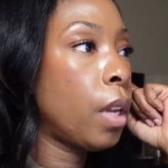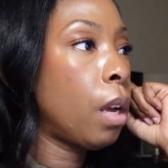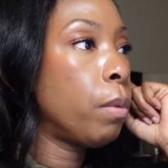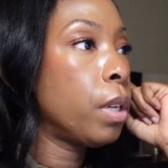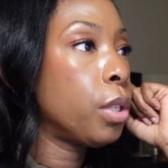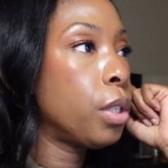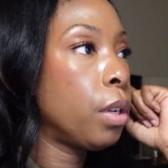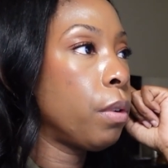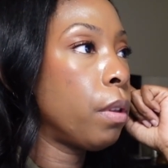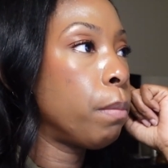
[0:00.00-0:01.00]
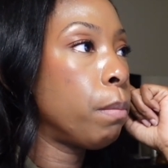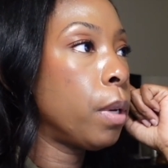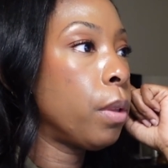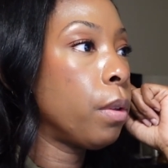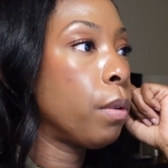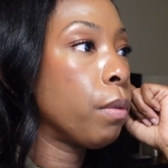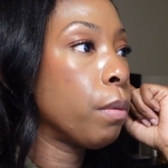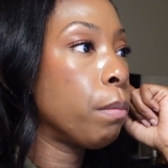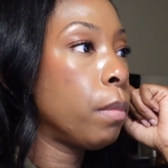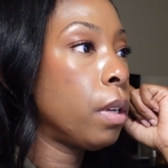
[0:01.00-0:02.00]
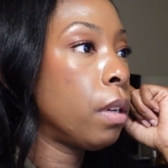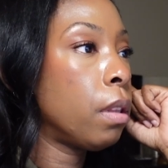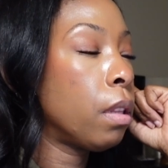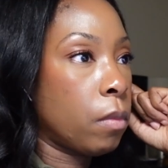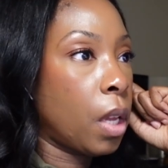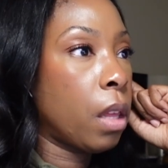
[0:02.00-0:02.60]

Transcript: I want to show the month over month.